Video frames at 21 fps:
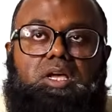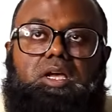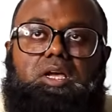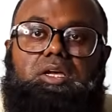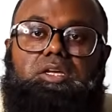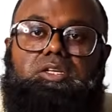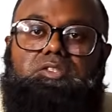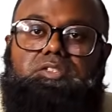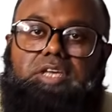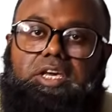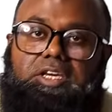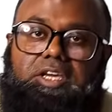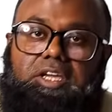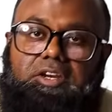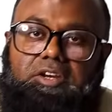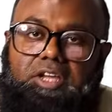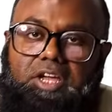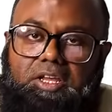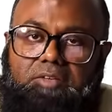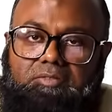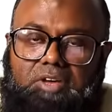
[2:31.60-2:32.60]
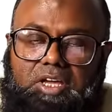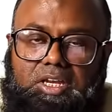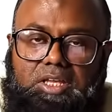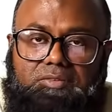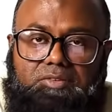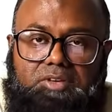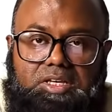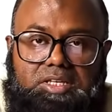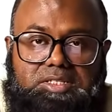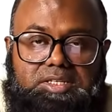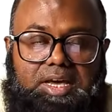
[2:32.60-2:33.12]
Second derivative
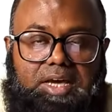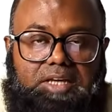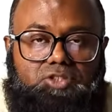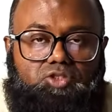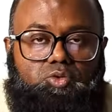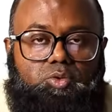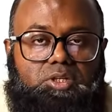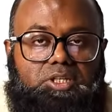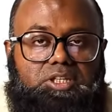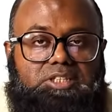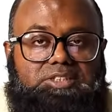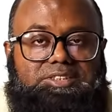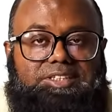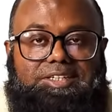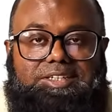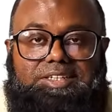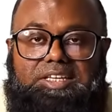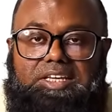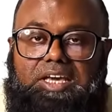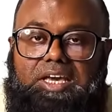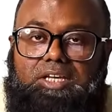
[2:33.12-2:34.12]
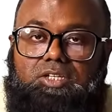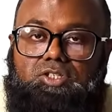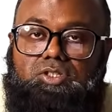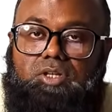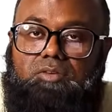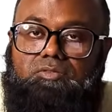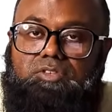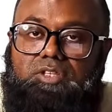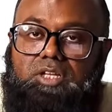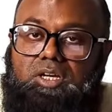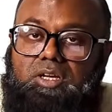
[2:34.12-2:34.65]
is actually ddx
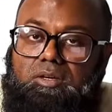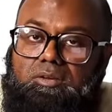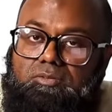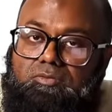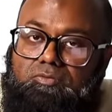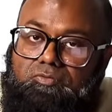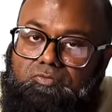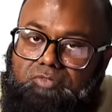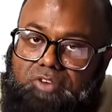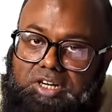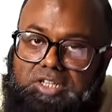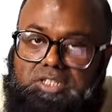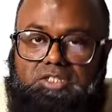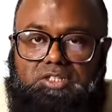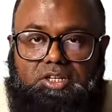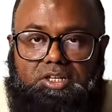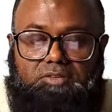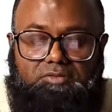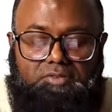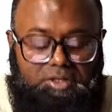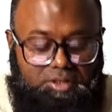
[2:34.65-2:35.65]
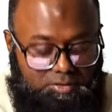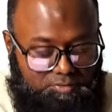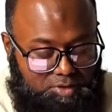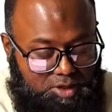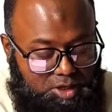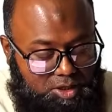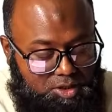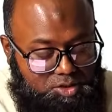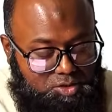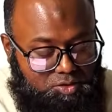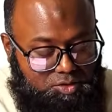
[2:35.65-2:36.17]
of the first derivative.
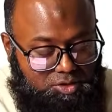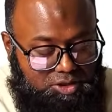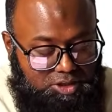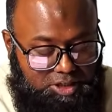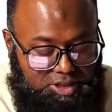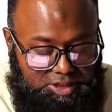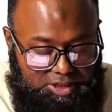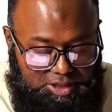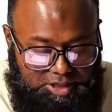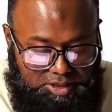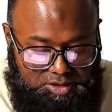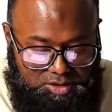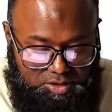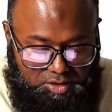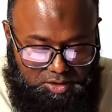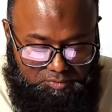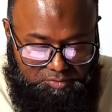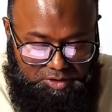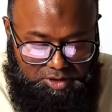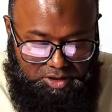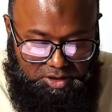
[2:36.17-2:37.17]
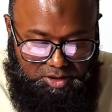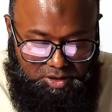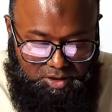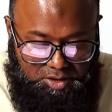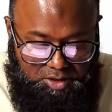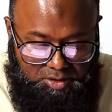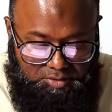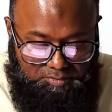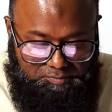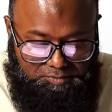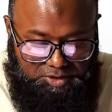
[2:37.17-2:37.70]
So ddx of the
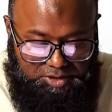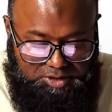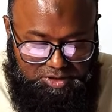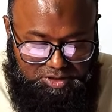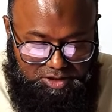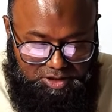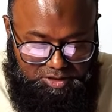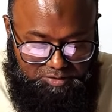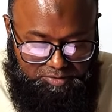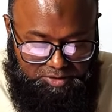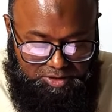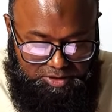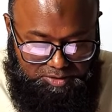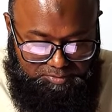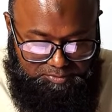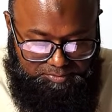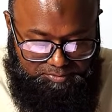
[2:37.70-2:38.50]
first derivative.